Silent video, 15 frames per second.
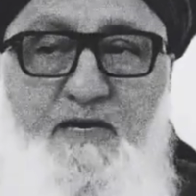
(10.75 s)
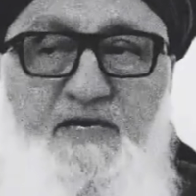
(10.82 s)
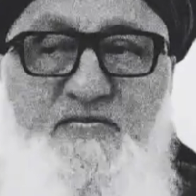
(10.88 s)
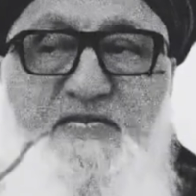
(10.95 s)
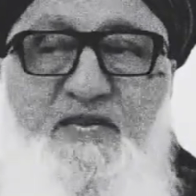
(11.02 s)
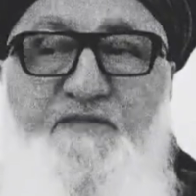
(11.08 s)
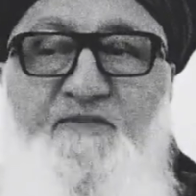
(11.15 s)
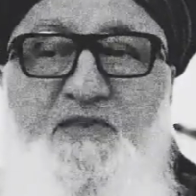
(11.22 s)

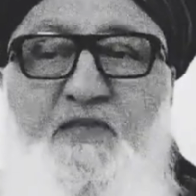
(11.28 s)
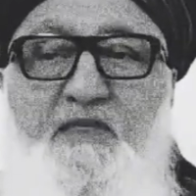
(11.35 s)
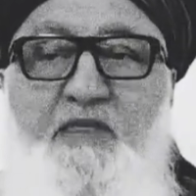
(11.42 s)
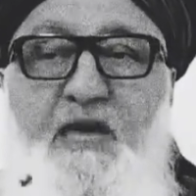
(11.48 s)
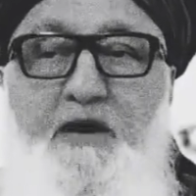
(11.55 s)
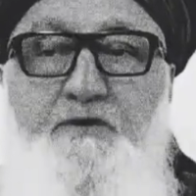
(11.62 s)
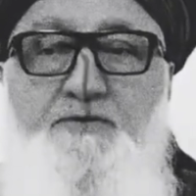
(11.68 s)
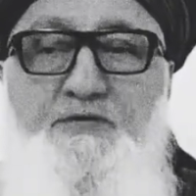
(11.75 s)

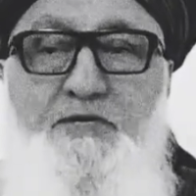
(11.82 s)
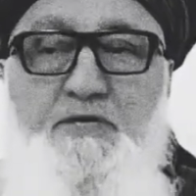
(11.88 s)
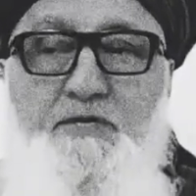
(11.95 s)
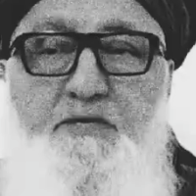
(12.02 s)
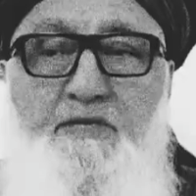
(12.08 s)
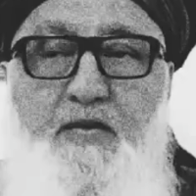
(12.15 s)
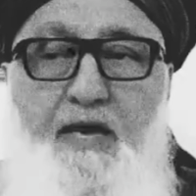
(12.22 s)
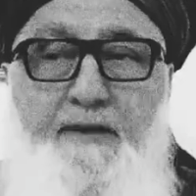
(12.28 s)

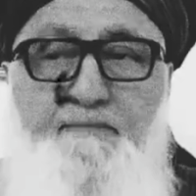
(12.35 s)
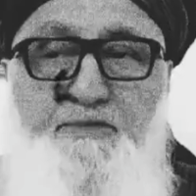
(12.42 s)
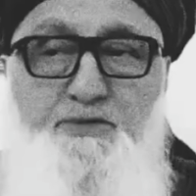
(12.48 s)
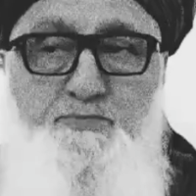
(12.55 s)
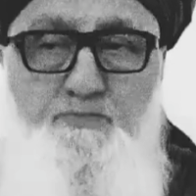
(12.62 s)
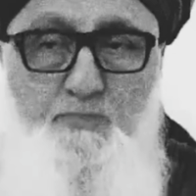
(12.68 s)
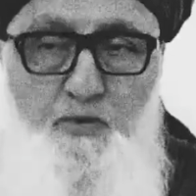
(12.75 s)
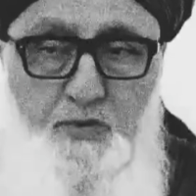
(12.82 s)
70,000
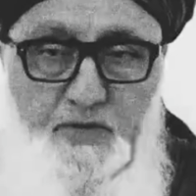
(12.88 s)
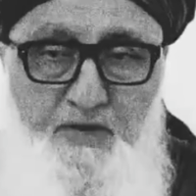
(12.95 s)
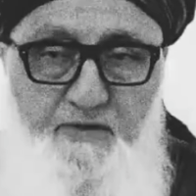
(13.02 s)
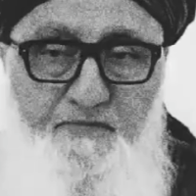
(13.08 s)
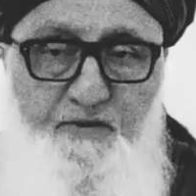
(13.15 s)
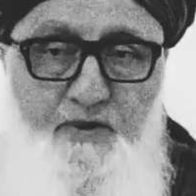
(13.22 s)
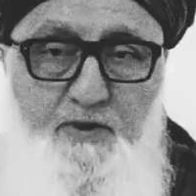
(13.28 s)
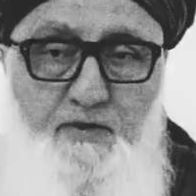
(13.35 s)
times more
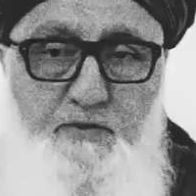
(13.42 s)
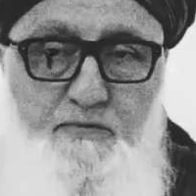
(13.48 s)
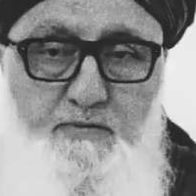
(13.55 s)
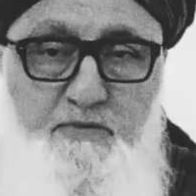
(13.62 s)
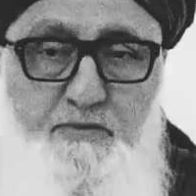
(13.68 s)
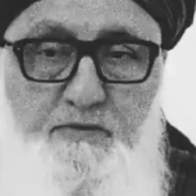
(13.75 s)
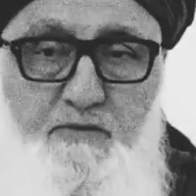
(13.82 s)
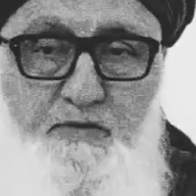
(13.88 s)
difficult
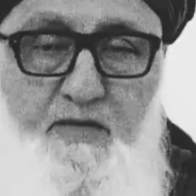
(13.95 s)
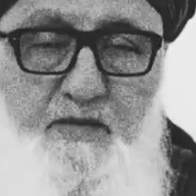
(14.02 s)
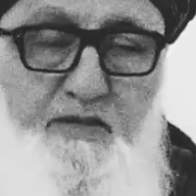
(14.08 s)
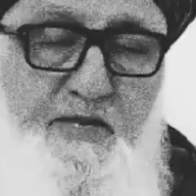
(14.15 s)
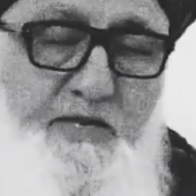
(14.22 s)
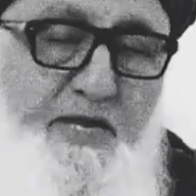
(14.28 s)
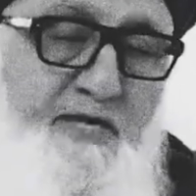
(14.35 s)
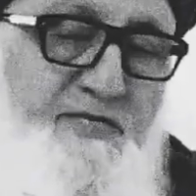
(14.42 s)
than
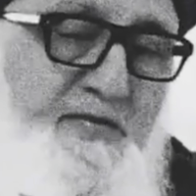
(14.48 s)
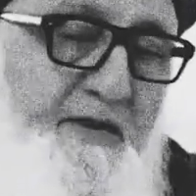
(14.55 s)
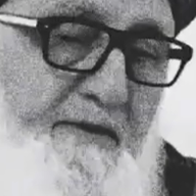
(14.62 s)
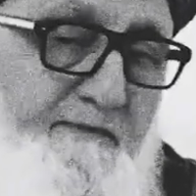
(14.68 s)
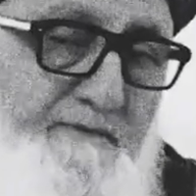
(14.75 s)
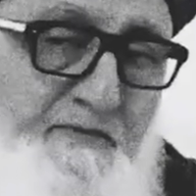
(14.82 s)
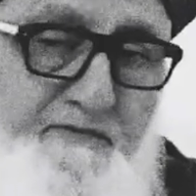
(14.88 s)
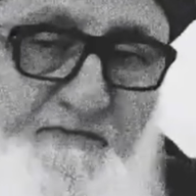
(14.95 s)
the testing
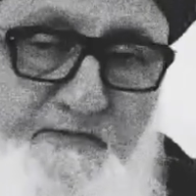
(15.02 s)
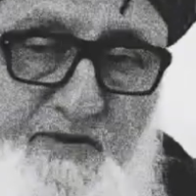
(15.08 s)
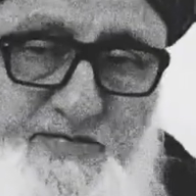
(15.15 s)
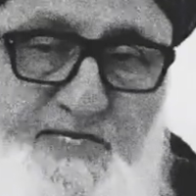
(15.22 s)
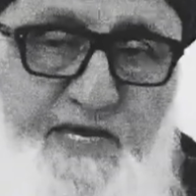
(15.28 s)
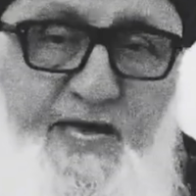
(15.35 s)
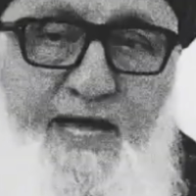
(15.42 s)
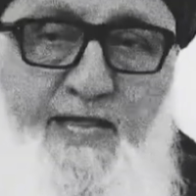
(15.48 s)
of the
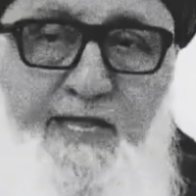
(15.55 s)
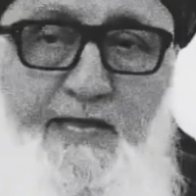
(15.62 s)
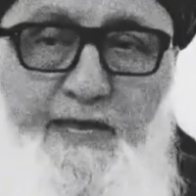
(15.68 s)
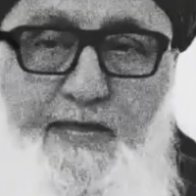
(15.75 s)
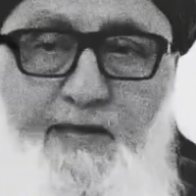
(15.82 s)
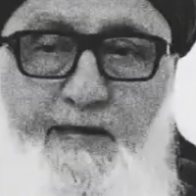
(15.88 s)
physicality.